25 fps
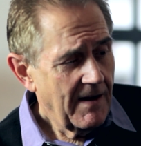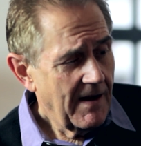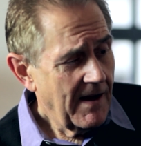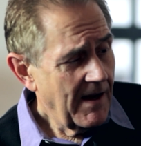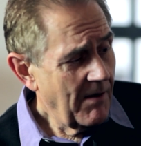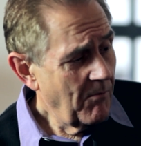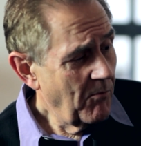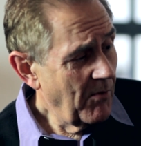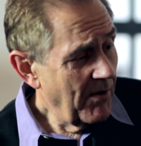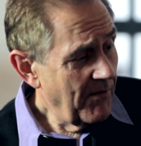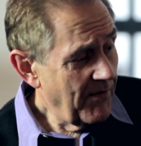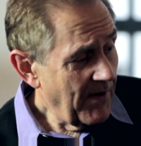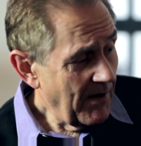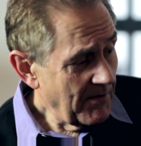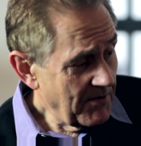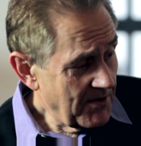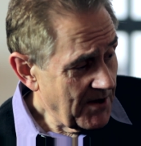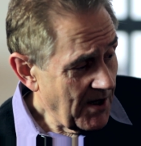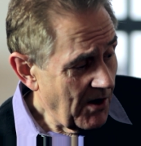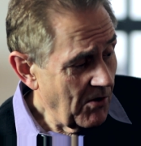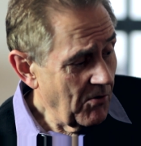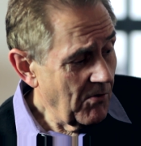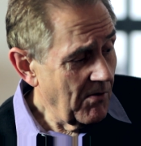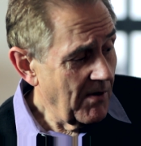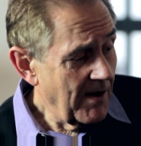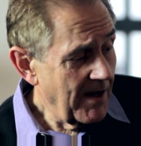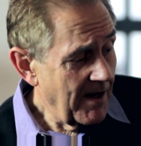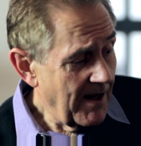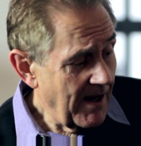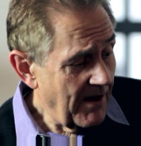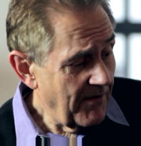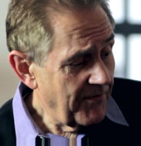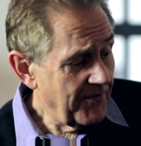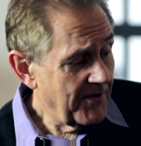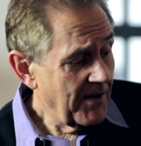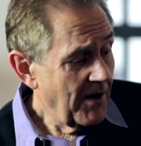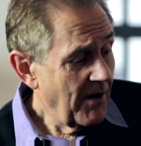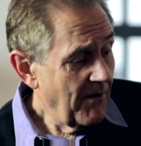And we've totally
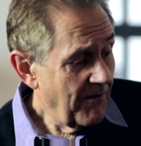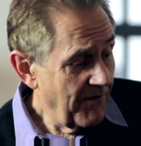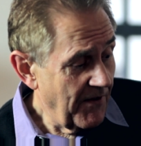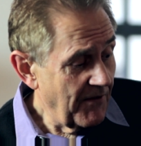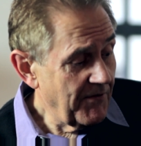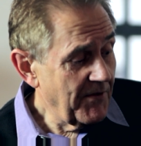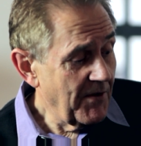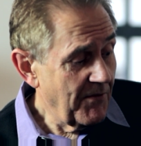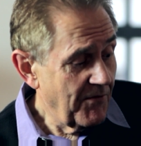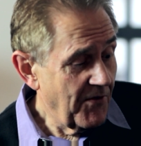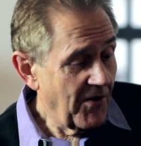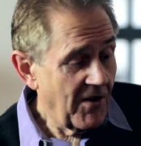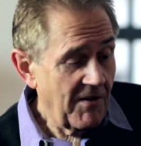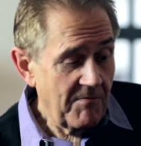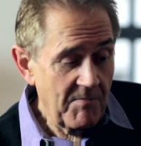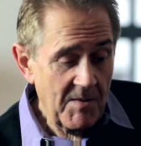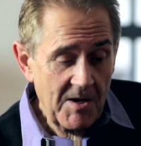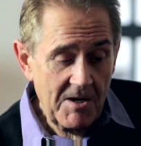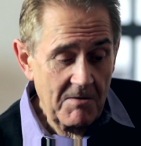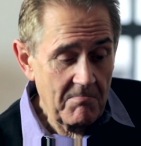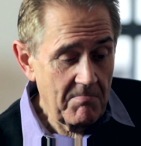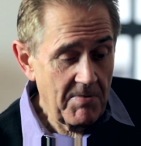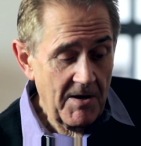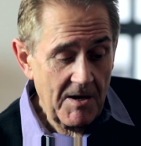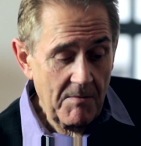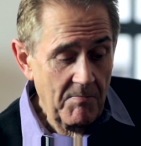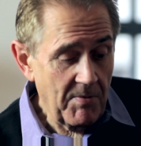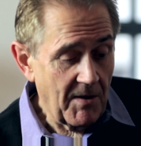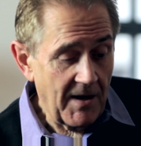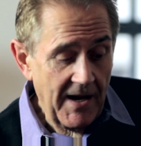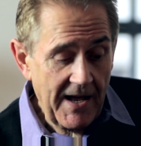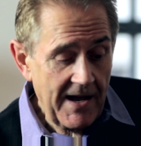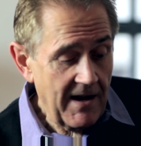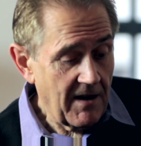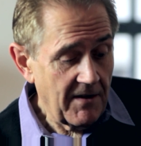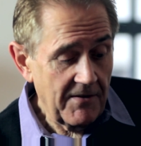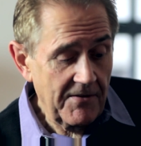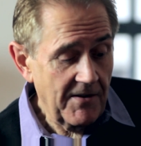left 55 million people
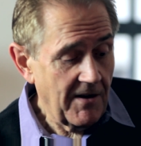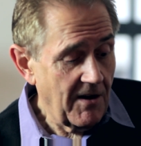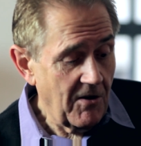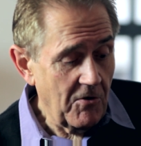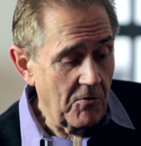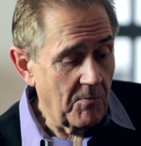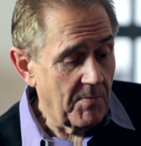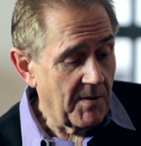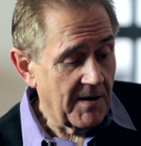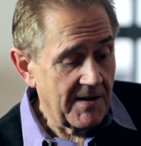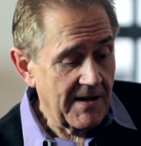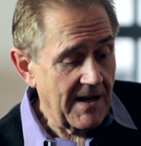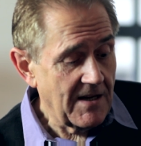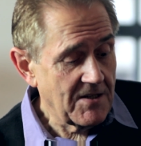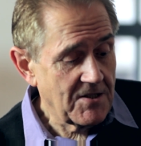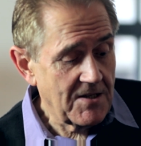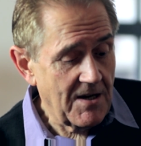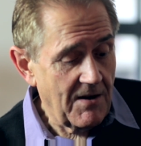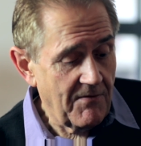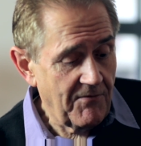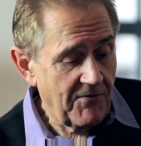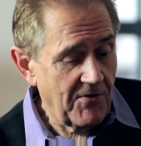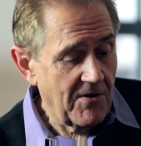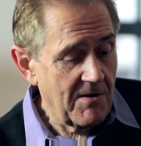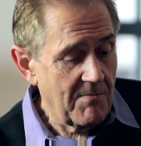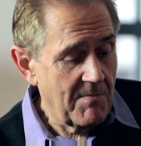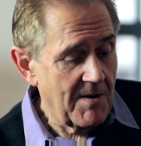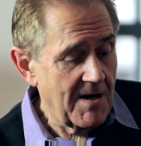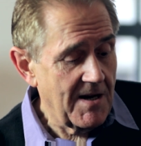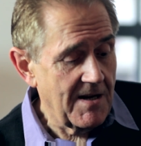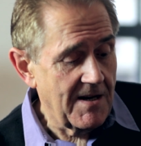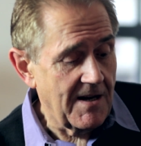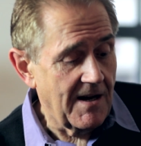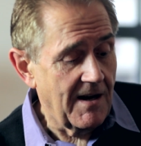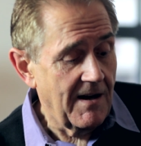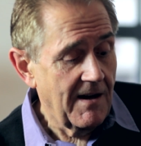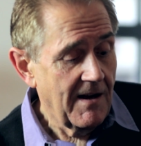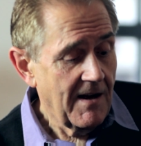out of the loop, and that's our free
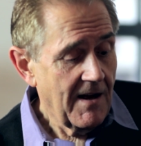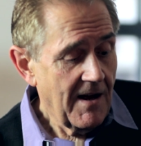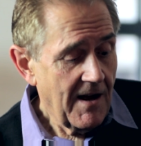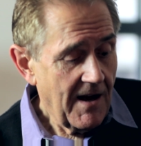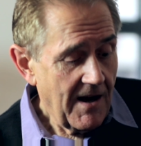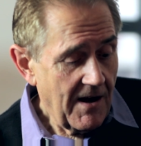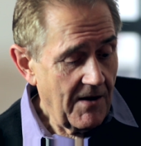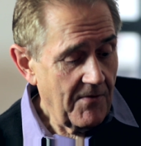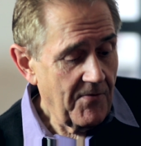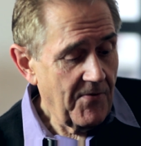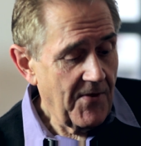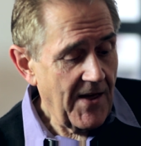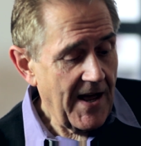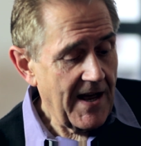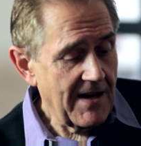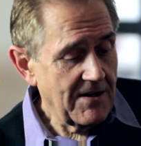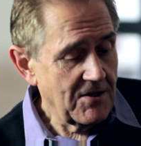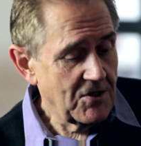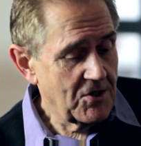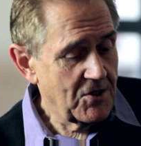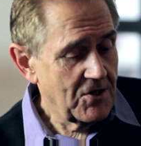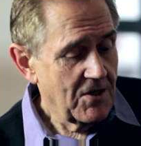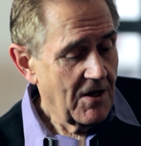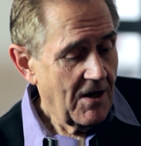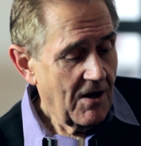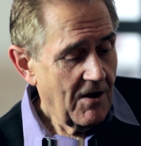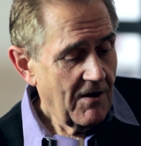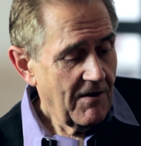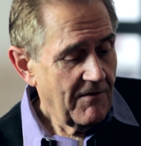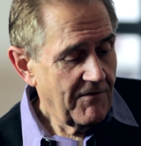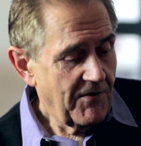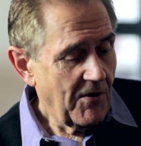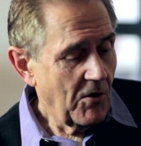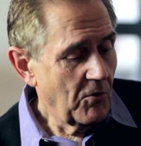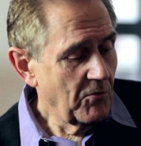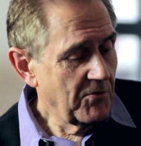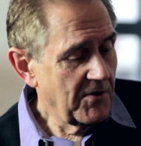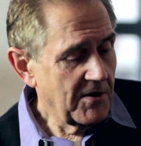media. And that's,
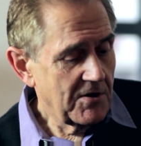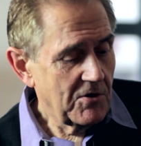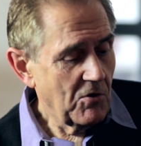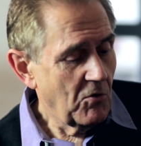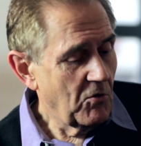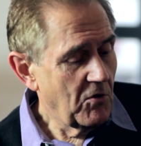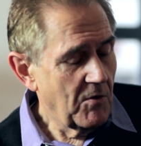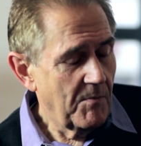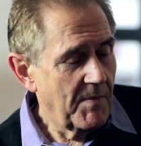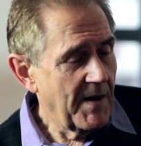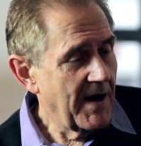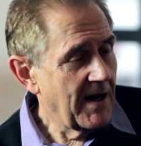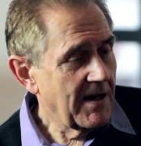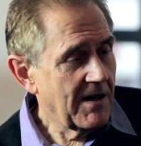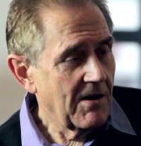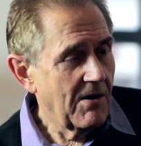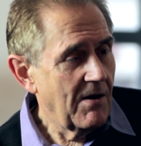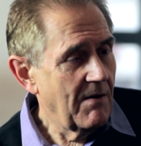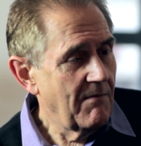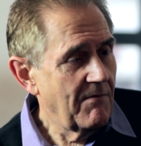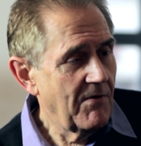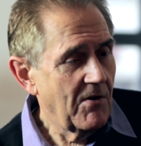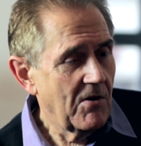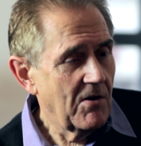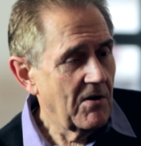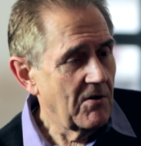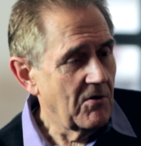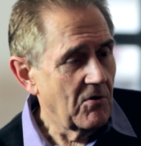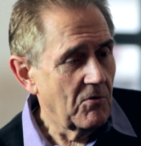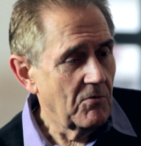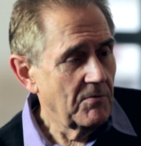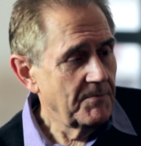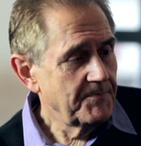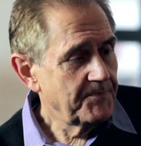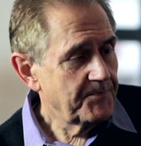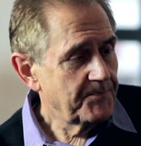for all the talk about going viral,